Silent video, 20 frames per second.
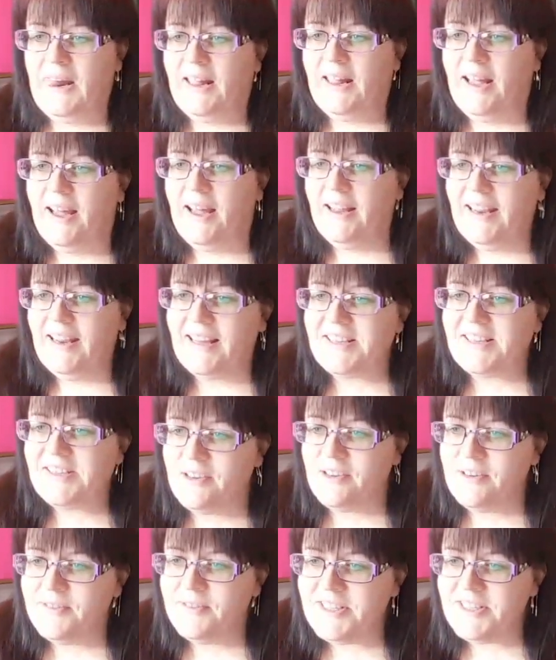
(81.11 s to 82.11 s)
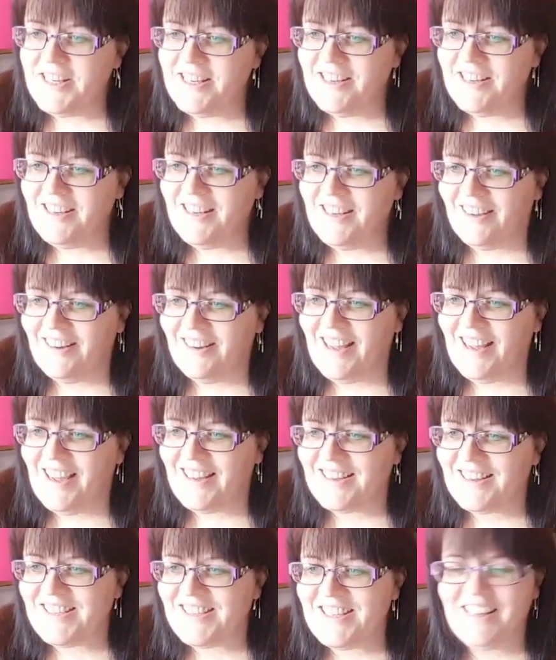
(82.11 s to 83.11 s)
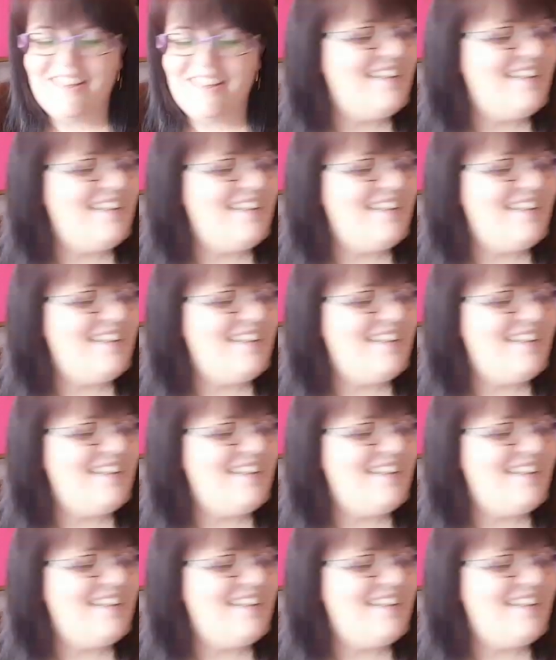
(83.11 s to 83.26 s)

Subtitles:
Lex Oliver's in. Hi, Lex.